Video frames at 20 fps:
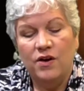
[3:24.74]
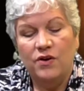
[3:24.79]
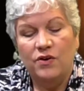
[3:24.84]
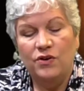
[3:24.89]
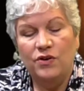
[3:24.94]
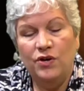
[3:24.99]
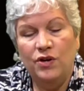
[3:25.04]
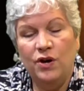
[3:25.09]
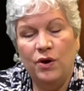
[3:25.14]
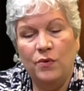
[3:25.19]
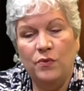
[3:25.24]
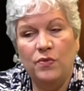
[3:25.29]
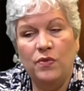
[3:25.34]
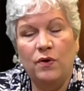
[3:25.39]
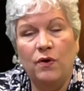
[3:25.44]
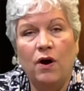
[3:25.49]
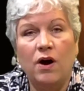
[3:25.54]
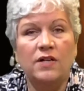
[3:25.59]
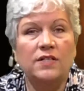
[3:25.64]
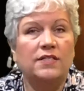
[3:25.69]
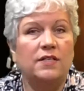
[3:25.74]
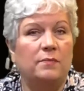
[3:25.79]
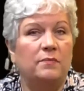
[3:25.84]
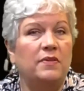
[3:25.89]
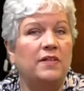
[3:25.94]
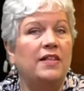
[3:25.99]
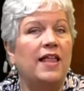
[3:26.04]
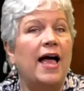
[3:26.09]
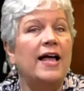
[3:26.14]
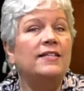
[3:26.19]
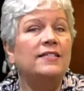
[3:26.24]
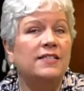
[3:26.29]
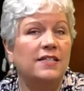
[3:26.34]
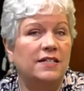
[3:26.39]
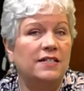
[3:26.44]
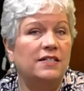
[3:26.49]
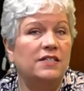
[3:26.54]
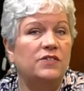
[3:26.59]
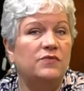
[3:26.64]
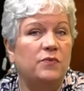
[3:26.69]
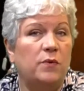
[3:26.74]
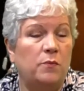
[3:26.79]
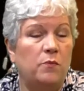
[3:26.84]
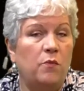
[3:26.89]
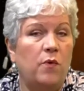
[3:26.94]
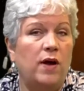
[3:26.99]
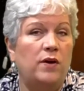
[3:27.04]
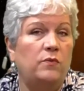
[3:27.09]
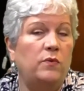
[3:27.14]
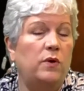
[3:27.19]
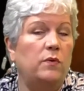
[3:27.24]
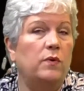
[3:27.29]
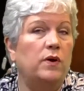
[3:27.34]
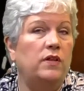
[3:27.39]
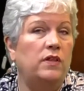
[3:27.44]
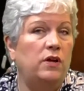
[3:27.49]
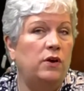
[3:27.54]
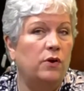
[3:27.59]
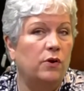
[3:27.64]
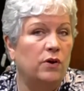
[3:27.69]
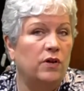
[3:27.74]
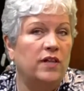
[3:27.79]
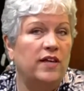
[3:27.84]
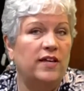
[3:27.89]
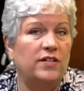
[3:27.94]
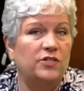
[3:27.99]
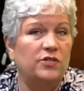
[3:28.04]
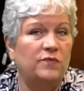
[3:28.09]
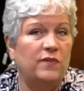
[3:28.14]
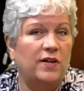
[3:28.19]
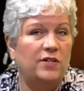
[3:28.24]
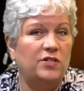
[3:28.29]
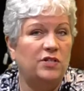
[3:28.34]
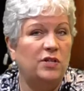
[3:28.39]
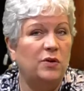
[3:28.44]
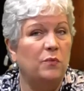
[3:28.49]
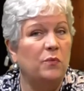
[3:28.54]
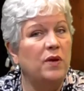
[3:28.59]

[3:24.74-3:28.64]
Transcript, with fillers: you know, there are some lessons from when we were in the early intervention that